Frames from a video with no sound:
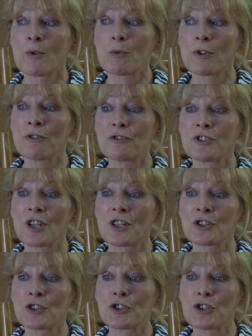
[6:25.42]
we've
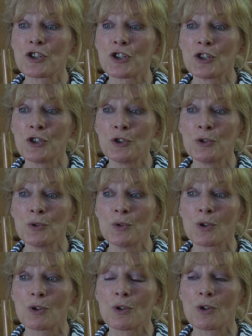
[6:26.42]
done
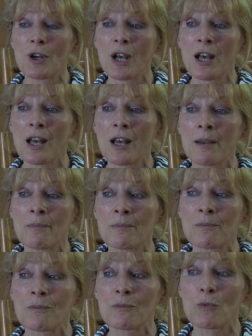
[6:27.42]
two,
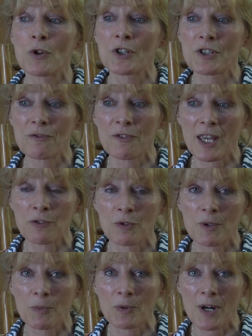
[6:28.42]
one at a
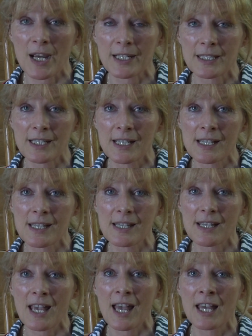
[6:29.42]
veterinary
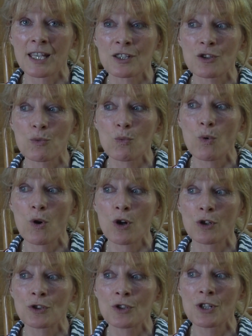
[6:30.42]
practice and
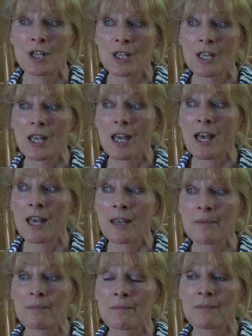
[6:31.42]
one
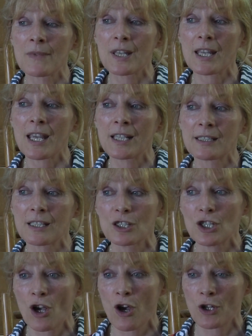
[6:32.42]
at a
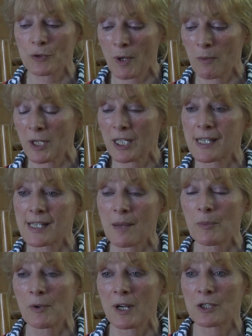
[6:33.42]
yard where we could
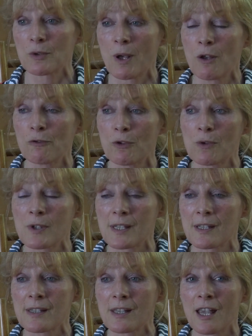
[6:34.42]
separate 12
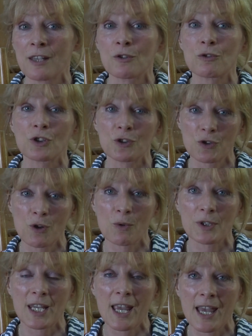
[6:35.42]
horses and control
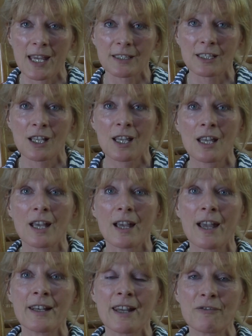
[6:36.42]
what they ate.
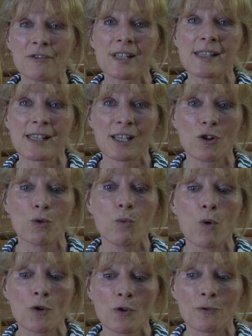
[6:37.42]
And every single
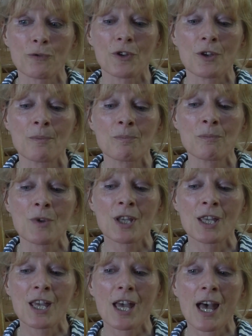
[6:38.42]
one of them,
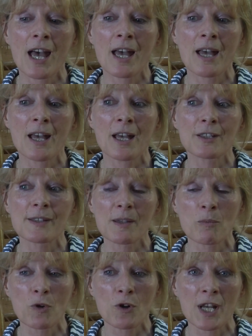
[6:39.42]

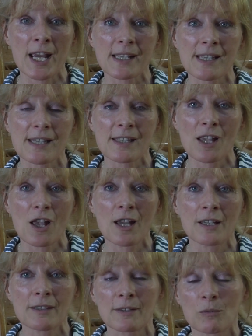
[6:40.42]
some were on
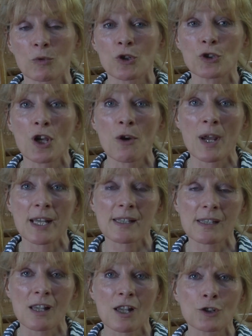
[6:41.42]
exercise, some were on no
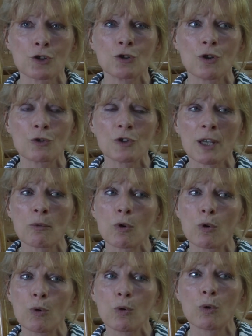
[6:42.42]
exercise, and they
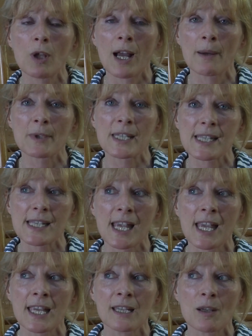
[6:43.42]
were all, I would
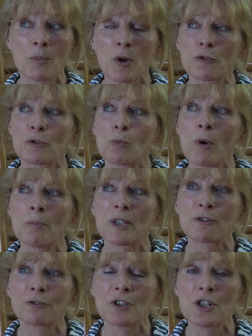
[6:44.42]
say, apart from one
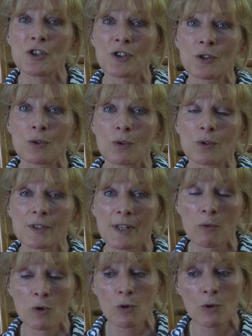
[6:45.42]
big Frisian horse,
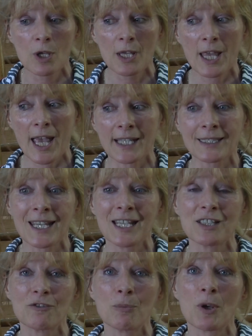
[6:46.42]
they all had
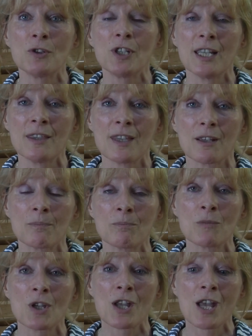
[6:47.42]
native pony in
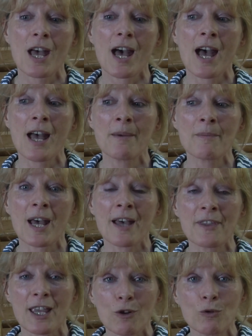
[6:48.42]
them,
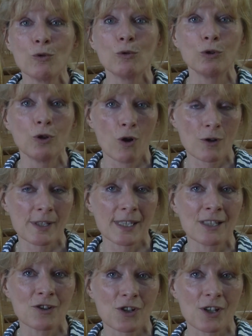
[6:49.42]
and they all lost
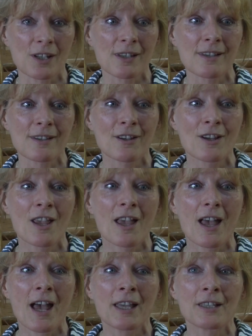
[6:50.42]
inches
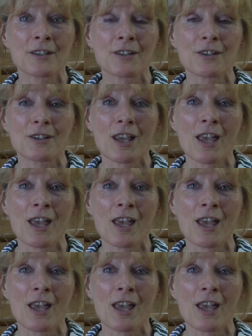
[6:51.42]
and